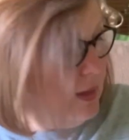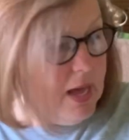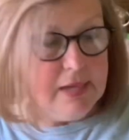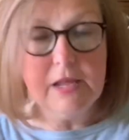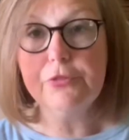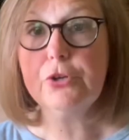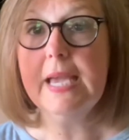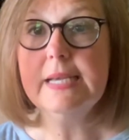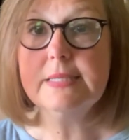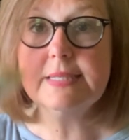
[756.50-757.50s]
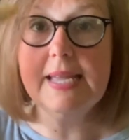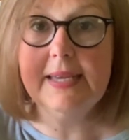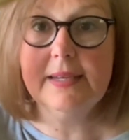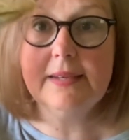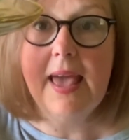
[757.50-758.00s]
Another cake
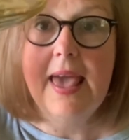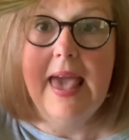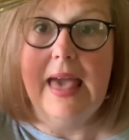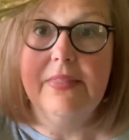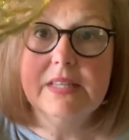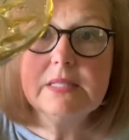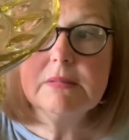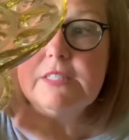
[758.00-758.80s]
stand, and this one's